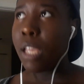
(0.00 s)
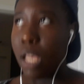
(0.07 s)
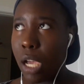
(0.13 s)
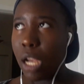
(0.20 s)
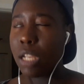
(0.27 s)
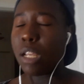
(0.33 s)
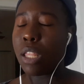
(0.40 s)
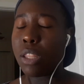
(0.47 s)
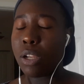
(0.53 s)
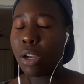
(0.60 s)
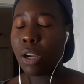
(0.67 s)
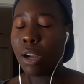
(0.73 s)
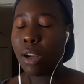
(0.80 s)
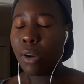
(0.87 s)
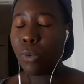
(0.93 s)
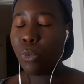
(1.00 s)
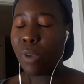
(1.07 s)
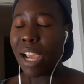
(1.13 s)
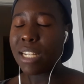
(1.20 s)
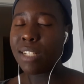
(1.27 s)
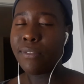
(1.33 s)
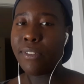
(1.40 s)
another
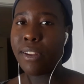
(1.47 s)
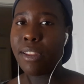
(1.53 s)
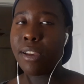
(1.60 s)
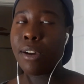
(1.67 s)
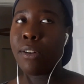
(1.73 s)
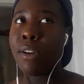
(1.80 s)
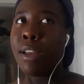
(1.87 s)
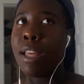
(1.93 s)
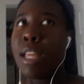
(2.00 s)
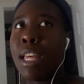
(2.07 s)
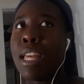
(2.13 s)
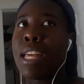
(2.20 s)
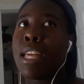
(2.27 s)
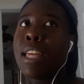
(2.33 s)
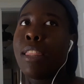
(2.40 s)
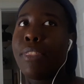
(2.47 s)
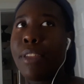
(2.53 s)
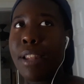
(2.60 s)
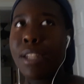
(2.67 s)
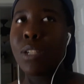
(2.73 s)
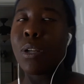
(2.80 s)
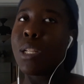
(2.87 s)
reaction video, then
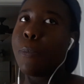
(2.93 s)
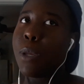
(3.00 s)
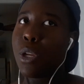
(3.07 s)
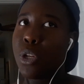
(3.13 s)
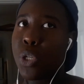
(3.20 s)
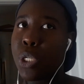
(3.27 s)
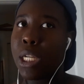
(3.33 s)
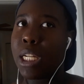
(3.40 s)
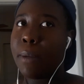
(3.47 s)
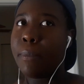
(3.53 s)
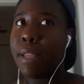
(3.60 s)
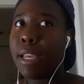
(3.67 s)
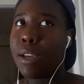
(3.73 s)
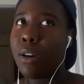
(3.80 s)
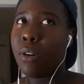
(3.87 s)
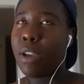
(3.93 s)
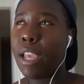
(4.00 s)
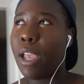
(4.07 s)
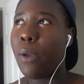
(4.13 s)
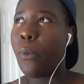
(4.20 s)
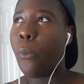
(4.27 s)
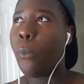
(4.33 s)
I started to be intrigued. I'm like,
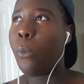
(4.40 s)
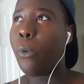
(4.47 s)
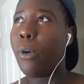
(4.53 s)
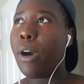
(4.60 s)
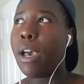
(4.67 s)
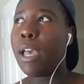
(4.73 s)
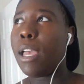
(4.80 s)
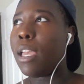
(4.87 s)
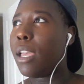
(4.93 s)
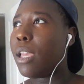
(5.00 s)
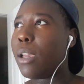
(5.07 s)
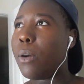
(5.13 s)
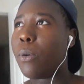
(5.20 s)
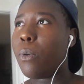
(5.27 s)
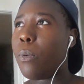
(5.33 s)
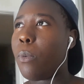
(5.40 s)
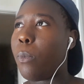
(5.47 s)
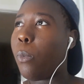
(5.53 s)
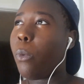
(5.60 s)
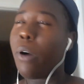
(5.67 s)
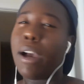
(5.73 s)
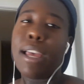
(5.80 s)
okay, what
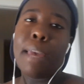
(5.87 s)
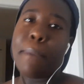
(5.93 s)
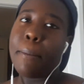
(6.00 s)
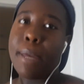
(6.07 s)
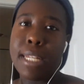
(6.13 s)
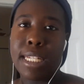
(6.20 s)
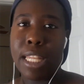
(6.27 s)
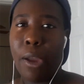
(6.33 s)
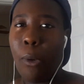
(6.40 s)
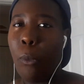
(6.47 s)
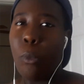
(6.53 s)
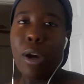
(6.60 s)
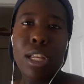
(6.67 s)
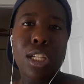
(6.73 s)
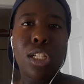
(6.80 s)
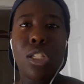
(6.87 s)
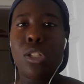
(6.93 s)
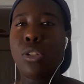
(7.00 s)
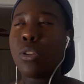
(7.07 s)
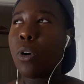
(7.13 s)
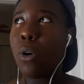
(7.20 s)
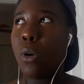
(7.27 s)
am I missing? What's
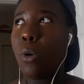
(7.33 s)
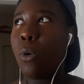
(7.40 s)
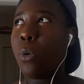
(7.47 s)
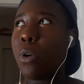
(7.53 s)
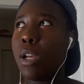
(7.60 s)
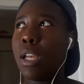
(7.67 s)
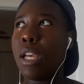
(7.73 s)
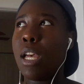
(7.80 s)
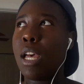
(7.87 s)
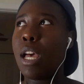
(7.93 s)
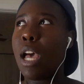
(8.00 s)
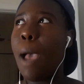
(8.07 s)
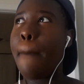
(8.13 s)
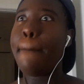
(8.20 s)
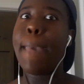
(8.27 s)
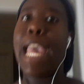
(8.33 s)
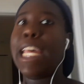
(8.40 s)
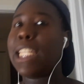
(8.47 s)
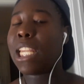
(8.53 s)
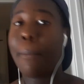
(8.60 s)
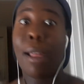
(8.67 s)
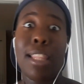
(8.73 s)
so
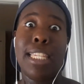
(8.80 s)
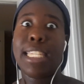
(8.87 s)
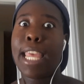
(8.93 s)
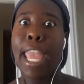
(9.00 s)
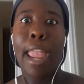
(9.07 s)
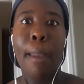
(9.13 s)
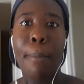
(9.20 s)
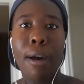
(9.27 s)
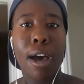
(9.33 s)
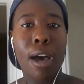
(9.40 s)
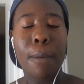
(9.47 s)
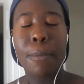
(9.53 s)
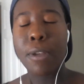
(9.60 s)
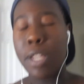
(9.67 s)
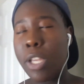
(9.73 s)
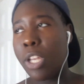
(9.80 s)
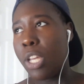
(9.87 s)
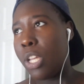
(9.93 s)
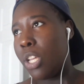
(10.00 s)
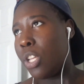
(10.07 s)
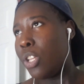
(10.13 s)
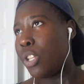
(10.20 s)
amazing about this K-pop?
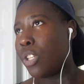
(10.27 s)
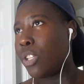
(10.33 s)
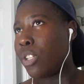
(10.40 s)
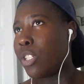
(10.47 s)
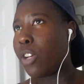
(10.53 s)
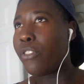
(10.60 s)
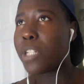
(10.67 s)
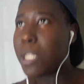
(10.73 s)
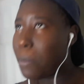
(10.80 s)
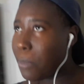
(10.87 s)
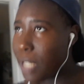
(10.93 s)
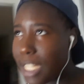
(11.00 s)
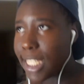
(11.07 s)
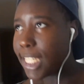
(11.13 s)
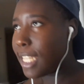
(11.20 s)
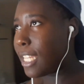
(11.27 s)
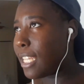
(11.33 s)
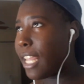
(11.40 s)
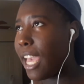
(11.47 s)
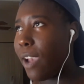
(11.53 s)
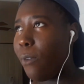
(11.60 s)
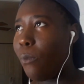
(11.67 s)
So for some reason,
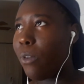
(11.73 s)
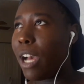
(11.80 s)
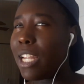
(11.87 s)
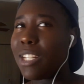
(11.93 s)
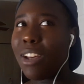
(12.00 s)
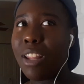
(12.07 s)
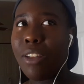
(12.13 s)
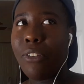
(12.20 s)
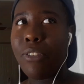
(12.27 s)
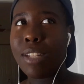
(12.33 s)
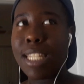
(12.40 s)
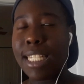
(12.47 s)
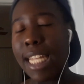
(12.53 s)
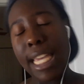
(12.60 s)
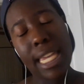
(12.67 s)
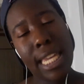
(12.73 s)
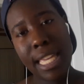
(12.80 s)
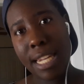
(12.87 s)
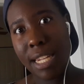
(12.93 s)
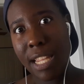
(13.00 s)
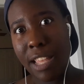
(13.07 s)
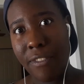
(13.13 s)
like when I saw the
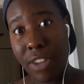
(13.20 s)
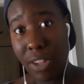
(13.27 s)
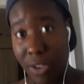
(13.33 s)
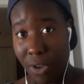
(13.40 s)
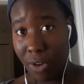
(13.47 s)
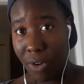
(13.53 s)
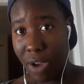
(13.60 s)
second video,